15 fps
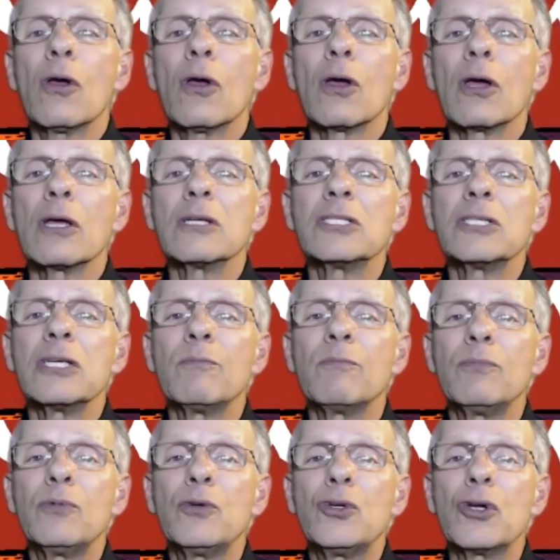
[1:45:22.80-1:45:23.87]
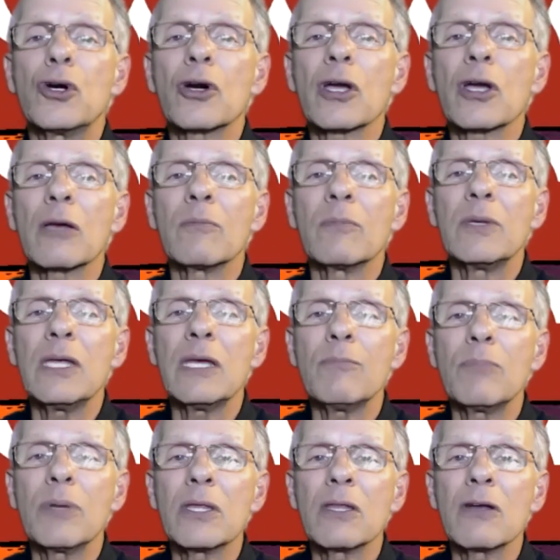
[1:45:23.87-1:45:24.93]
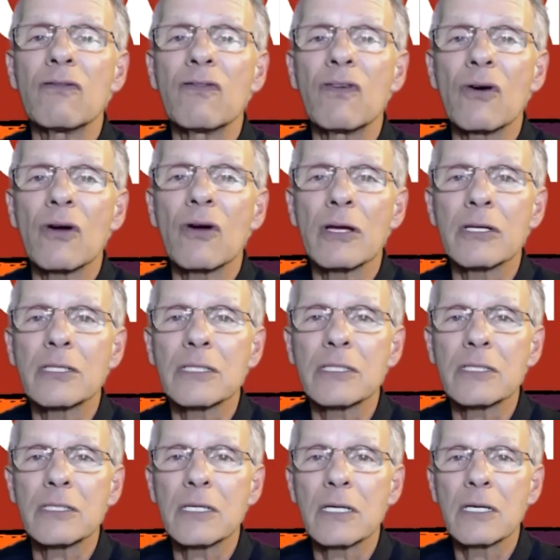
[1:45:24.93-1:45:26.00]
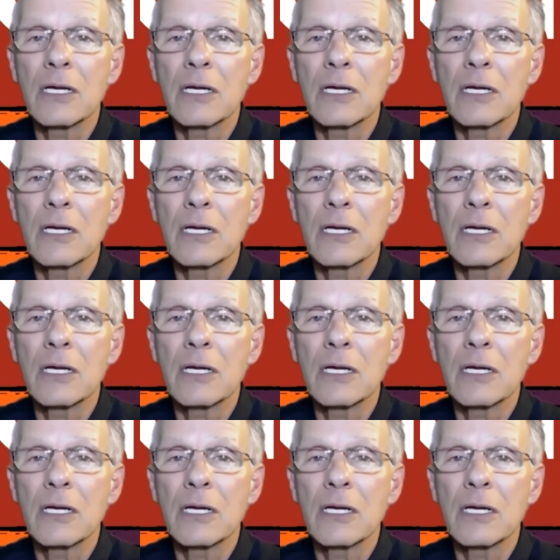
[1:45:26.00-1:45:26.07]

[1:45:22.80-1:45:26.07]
And she took him deep in the forest.